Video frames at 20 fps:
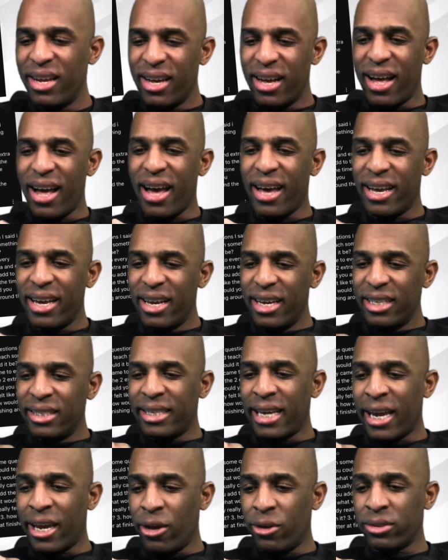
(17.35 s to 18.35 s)
All right,
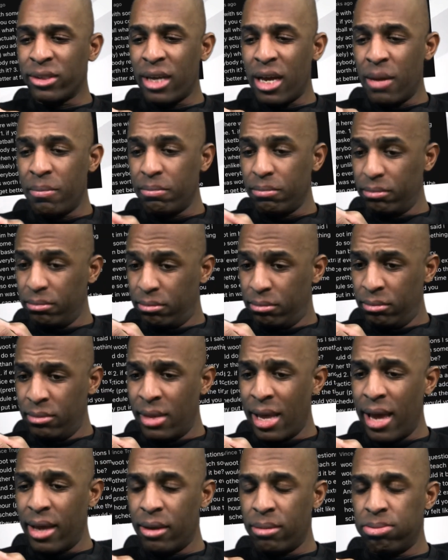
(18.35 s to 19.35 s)
Teo's um,
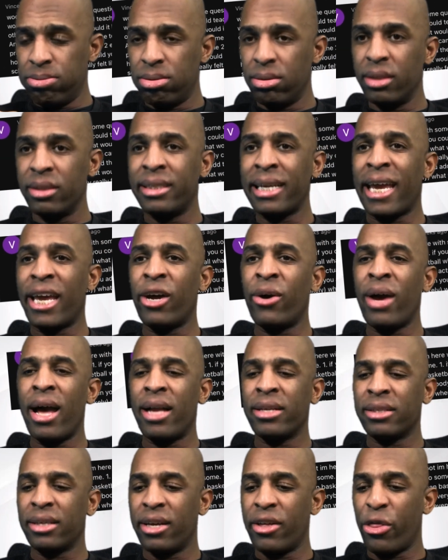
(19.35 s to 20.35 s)
Teo
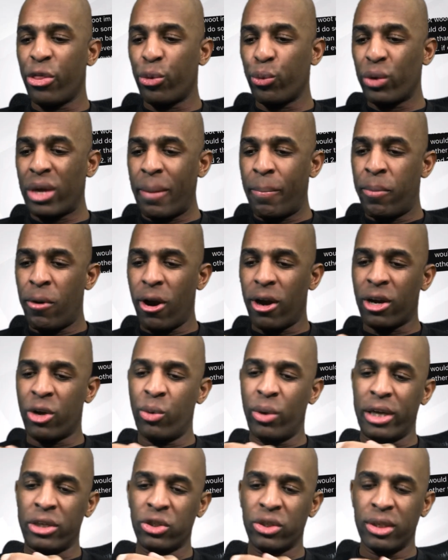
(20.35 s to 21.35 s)
has a three-part
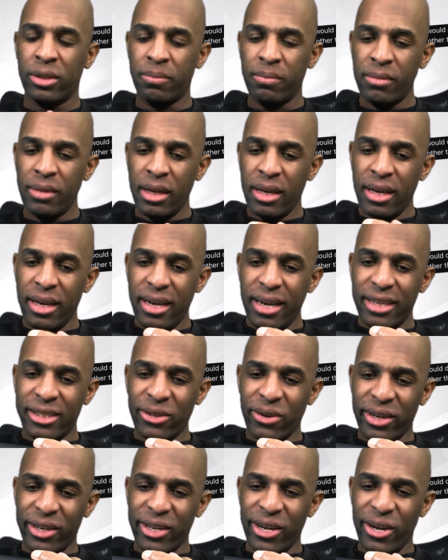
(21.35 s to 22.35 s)
question. So
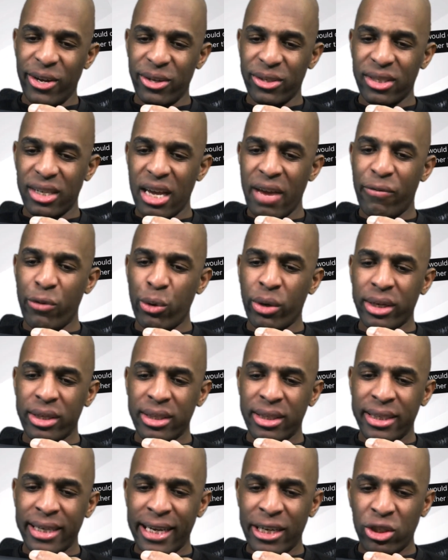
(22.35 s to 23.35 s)
it goes: If you
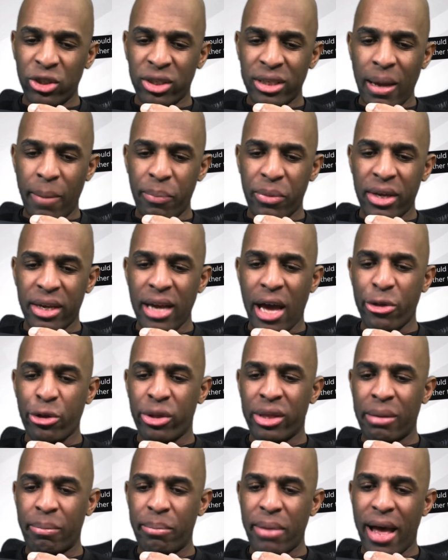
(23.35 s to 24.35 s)
could teach something other
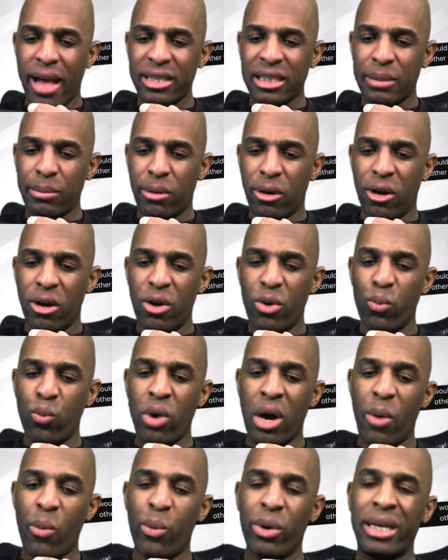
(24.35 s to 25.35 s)
than basketball,
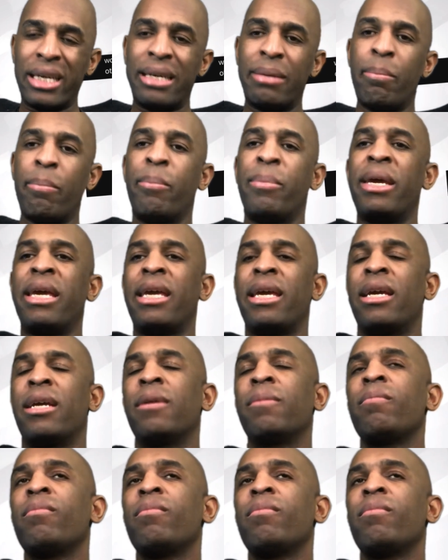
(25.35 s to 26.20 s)
what would it be?